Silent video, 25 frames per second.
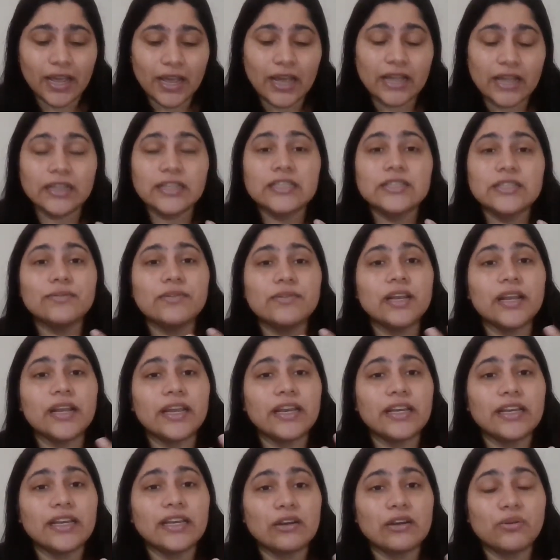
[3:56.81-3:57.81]
and this will
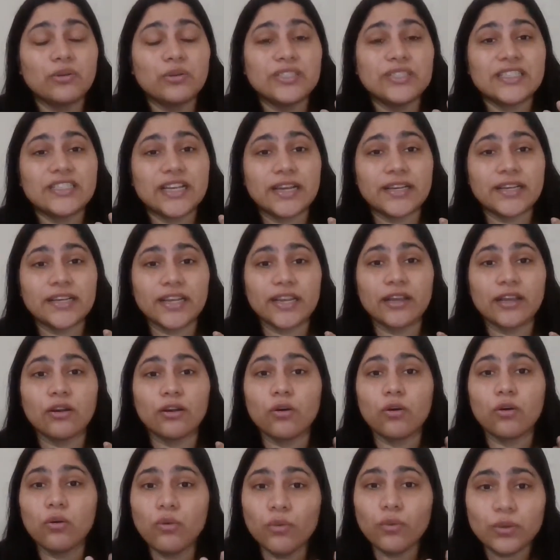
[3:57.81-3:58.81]
include setting
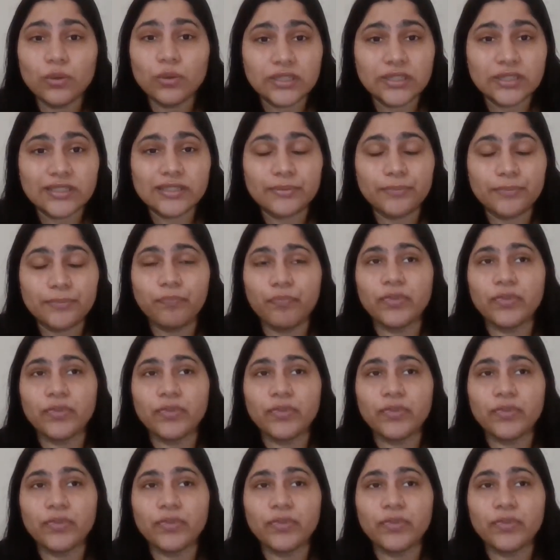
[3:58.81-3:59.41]
goals,